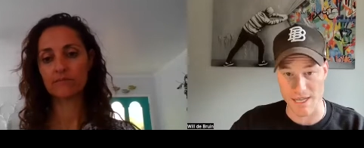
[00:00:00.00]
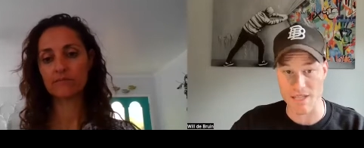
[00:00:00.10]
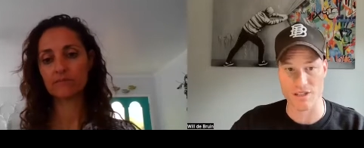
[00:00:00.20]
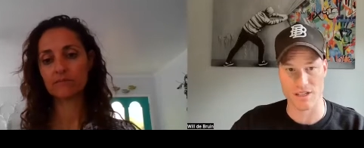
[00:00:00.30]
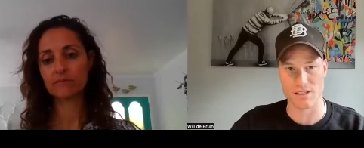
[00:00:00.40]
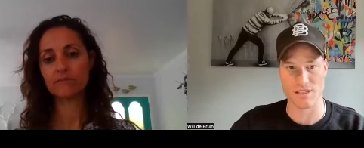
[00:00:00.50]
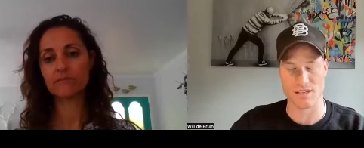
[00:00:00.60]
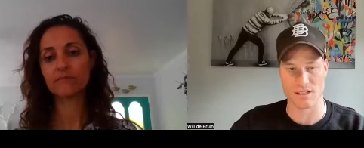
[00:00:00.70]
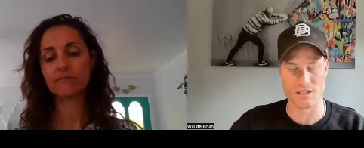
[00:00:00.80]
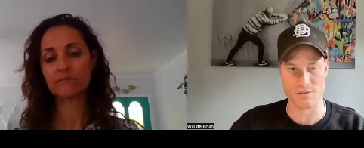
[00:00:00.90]
Speaker 1: page you can,
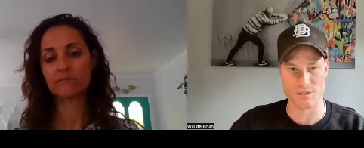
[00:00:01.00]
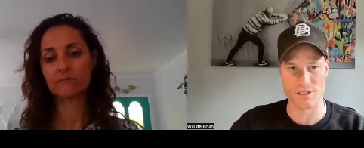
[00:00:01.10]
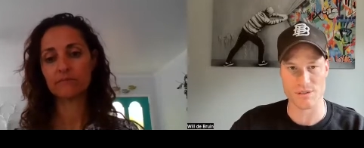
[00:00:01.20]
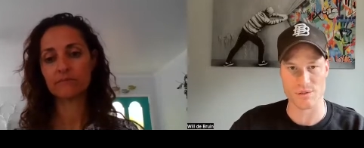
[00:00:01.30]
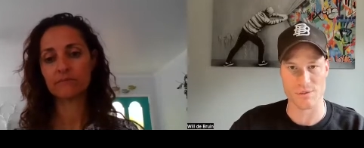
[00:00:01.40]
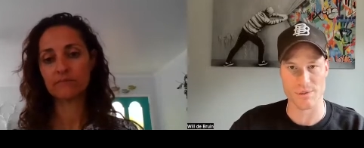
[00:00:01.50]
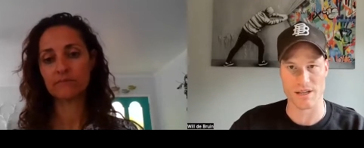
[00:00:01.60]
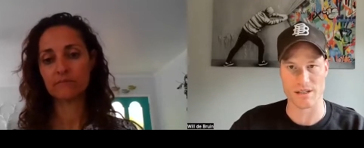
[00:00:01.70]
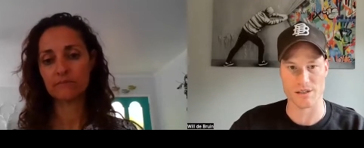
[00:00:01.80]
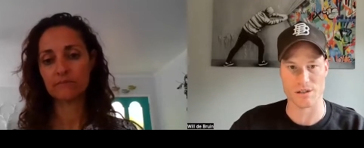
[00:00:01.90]
you can converse with,
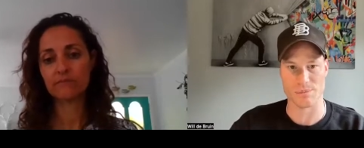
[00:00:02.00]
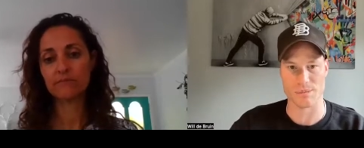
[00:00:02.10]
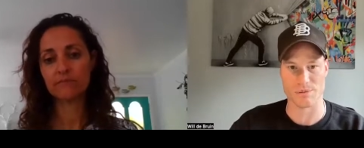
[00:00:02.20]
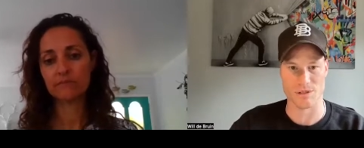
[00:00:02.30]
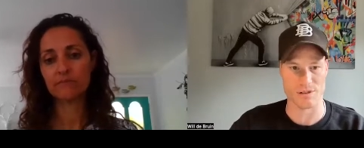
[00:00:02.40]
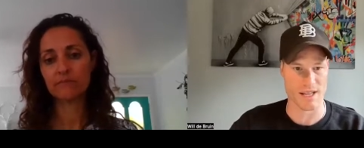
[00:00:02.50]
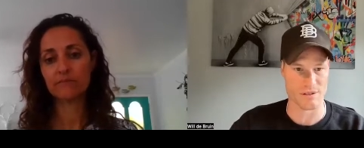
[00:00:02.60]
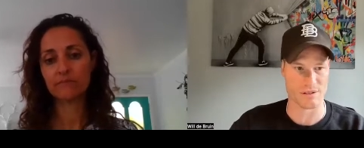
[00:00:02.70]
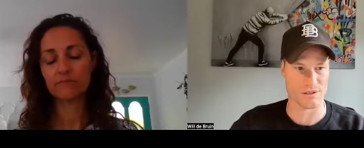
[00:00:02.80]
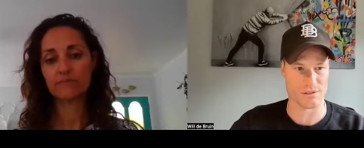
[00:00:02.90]
but a lot of people don't
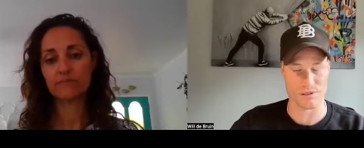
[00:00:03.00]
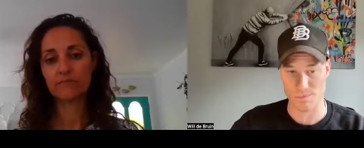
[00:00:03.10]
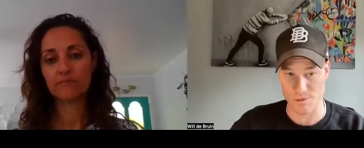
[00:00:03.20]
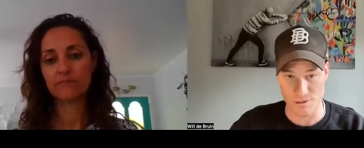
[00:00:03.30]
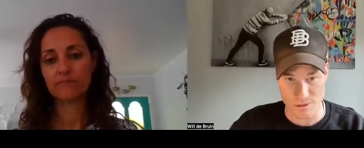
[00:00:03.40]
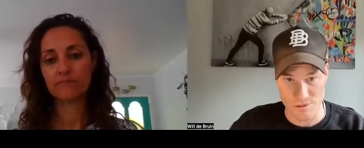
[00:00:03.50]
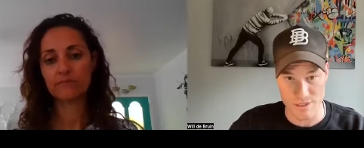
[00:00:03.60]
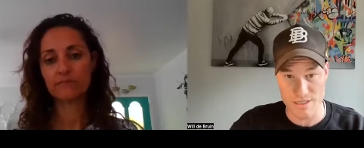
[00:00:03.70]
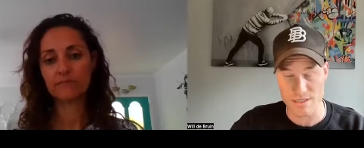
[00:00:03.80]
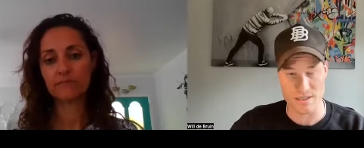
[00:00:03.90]
have a lot of entrepreneurial
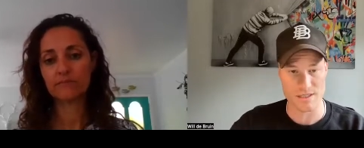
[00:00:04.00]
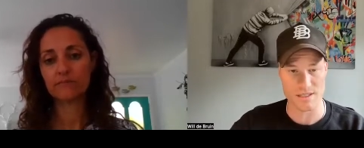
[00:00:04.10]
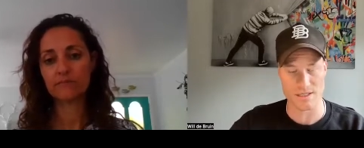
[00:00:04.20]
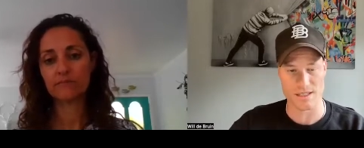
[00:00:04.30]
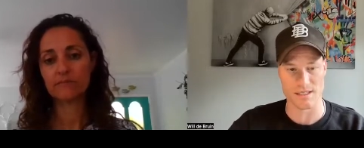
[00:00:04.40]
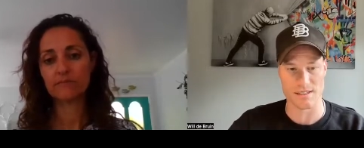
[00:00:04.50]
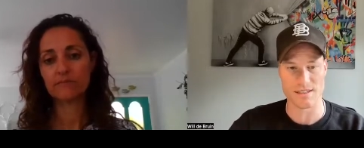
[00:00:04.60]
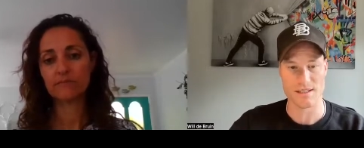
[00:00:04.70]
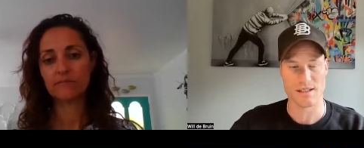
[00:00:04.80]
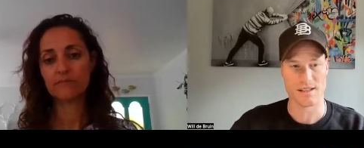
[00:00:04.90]
friends and, and
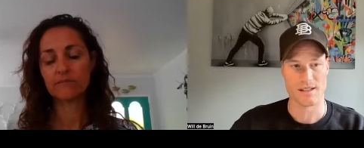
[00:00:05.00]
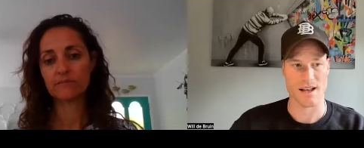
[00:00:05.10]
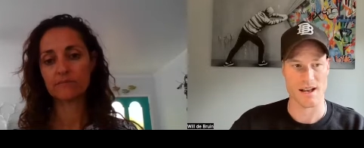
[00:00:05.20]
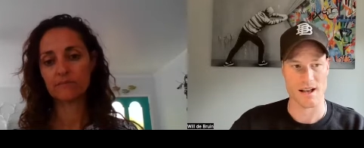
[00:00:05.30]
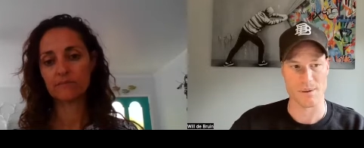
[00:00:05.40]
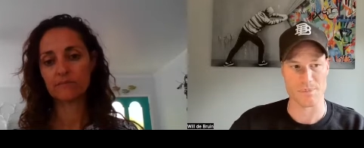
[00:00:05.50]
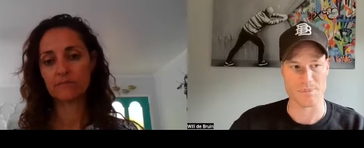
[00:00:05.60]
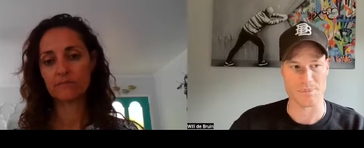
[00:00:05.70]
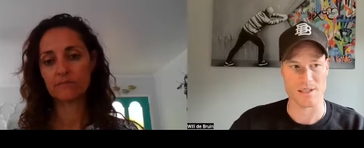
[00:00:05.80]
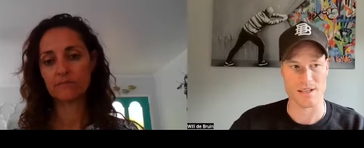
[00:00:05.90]
things.
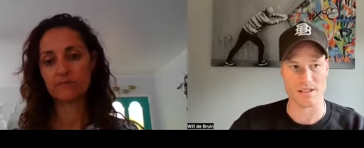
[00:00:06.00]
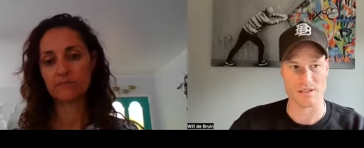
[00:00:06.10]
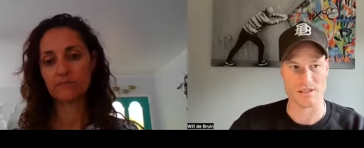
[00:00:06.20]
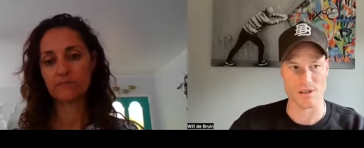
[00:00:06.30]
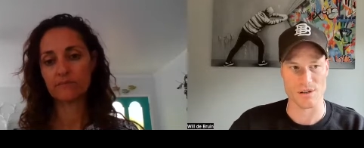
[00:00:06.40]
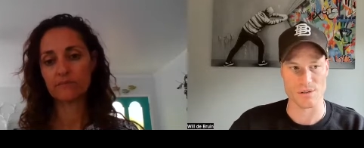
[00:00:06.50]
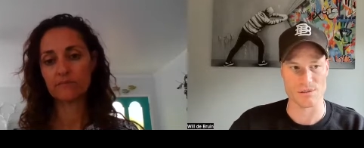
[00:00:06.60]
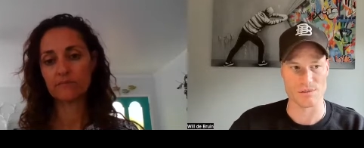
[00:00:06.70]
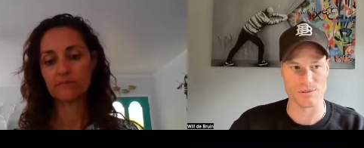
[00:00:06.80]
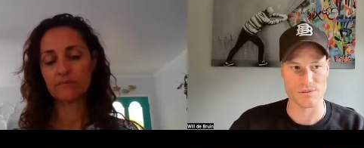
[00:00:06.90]
Um, and
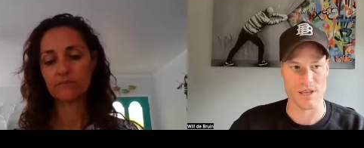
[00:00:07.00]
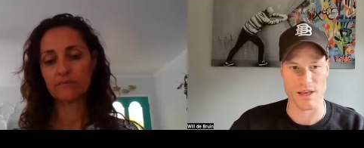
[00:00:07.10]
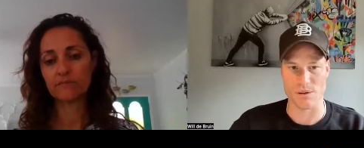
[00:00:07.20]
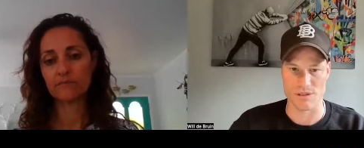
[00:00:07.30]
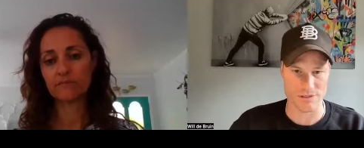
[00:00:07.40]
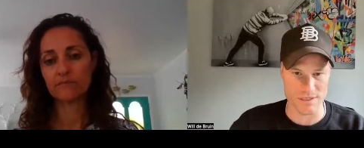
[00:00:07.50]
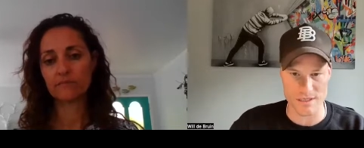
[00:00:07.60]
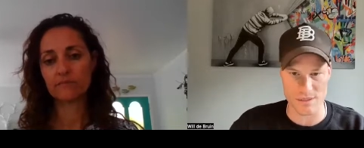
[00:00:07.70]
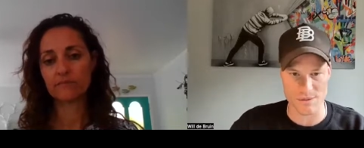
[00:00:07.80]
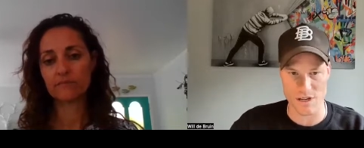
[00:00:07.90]
so, yeah, that was
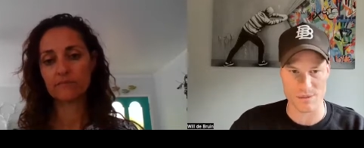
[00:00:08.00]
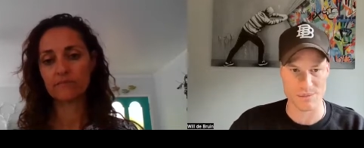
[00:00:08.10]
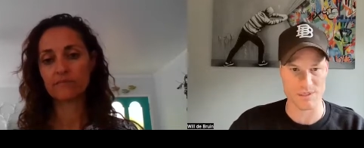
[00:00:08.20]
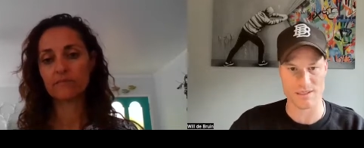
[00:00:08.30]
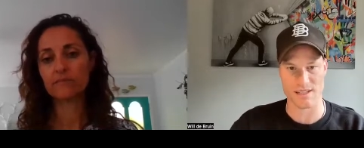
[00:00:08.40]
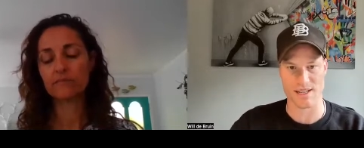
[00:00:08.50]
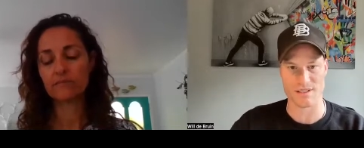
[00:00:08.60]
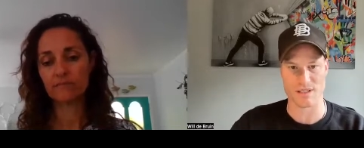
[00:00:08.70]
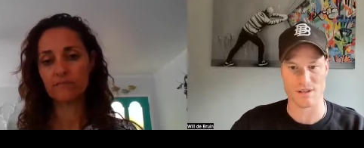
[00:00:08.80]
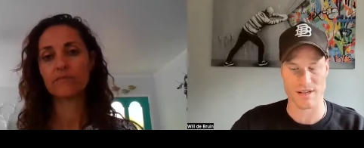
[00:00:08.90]
obviously the environment we set
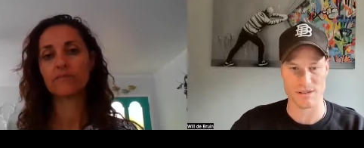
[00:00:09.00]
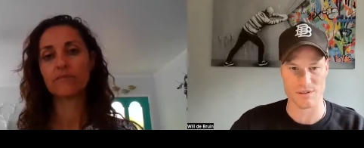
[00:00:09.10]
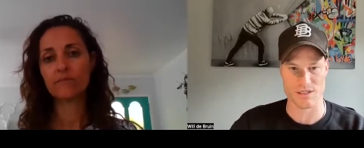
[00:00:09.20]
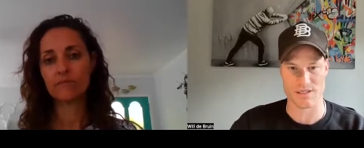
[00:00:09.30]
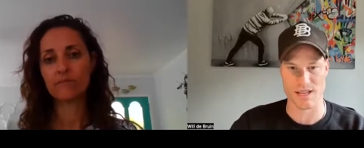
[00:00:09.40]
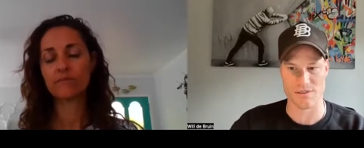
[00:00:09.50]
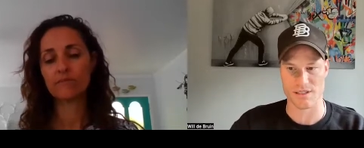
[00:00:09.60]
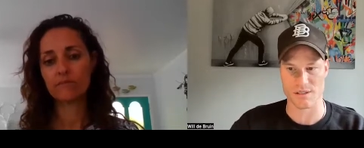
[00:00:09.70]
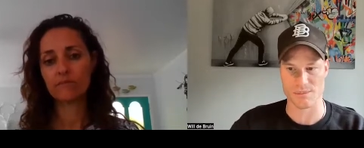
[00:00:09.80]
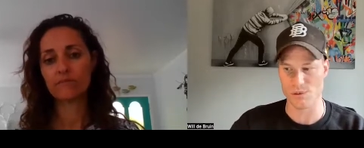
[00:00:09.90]
out to create, was just to have
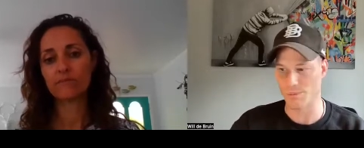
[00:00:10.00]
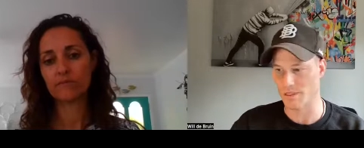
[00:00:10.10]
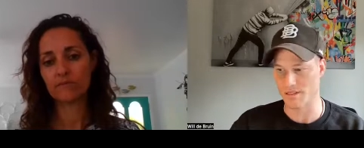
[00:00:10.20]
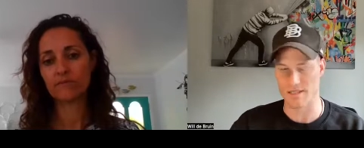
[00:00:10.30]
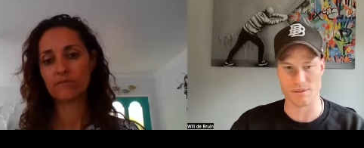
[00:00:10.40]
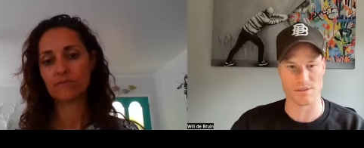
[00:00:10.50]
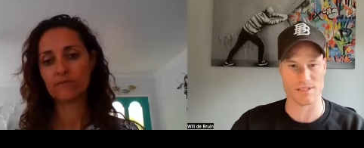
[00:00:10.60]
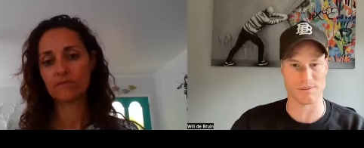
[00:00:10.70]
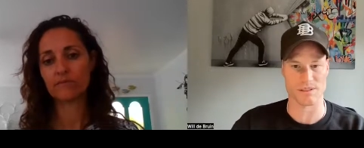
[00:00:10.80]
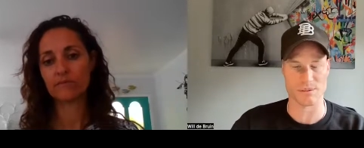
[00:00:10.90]
that support, because that was
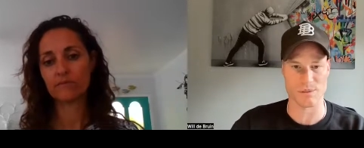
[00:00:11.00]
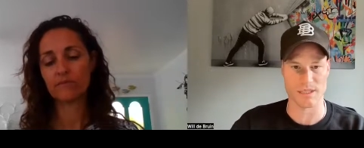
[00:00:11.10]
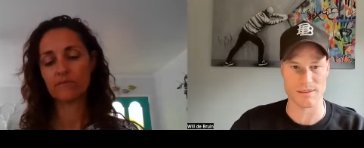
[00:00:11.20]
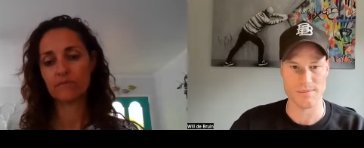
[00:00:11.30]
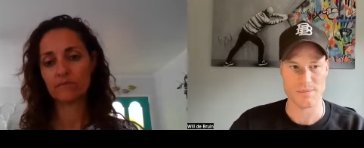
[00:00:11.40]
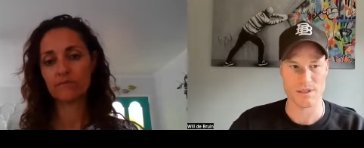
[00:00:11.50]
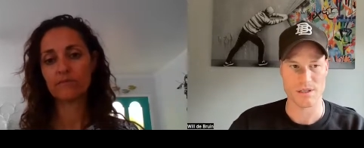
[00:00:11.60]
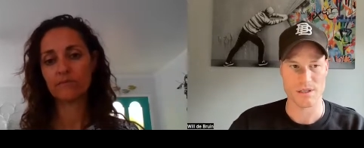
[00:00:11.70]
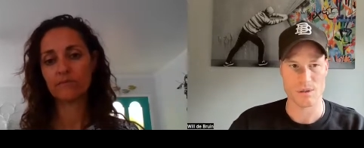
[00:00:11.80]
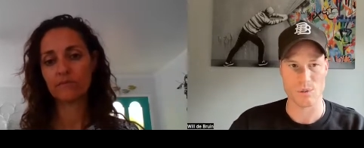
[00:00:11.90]
something that we,
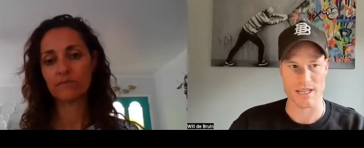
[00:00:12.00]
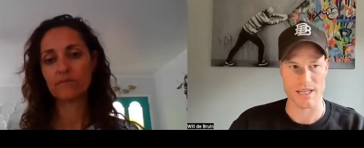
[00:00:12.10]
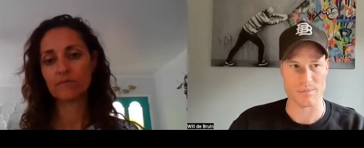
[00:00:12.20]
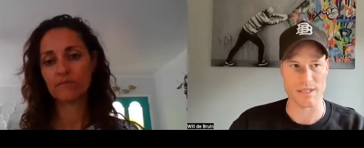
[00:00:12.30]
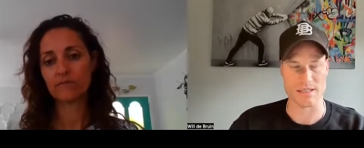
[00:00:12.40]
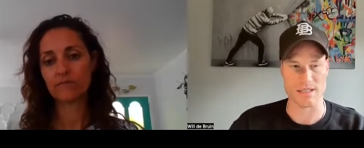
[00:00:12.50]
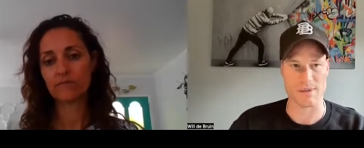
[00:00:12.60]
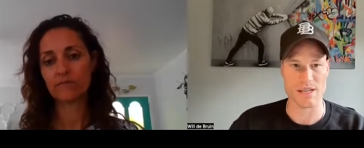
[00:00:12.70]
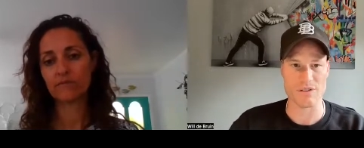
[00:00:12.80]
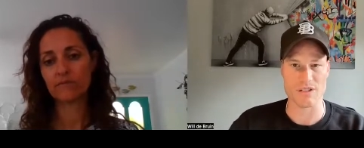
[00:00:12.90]
we had missed. I
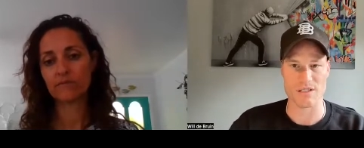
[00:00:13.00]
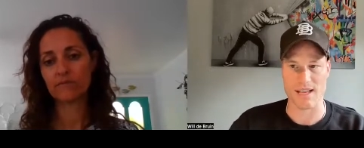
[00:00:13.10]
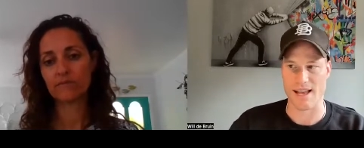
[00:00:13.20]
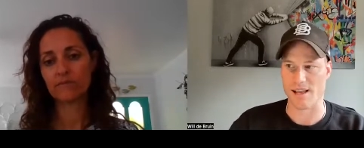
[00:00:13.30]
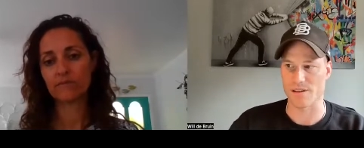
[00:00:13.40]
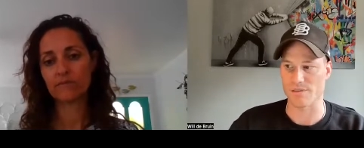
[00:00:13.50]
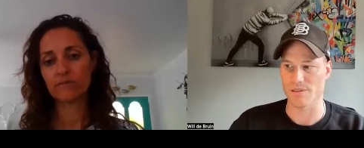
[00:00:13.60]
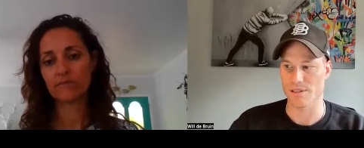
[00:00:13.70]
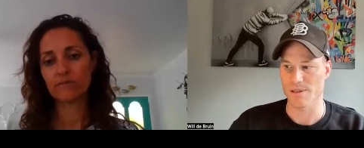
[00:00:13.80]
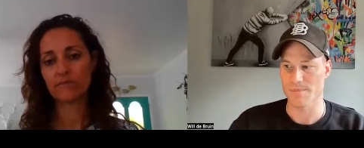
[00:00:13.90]
mean, even just to have